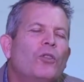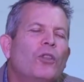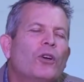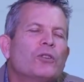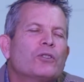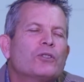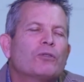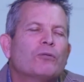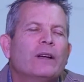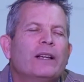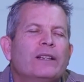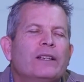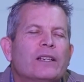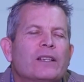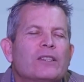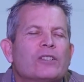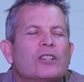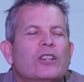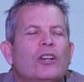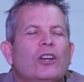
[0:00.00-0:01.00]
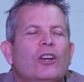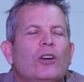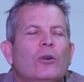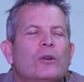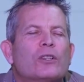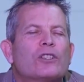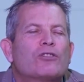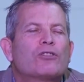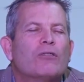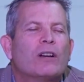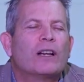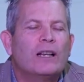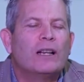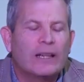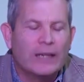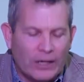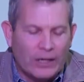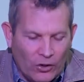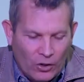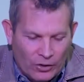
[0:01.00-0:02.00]
those around us who are
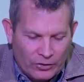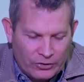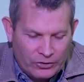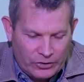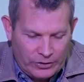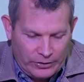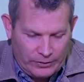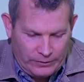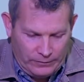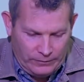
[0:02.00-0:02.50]
struggling and lost.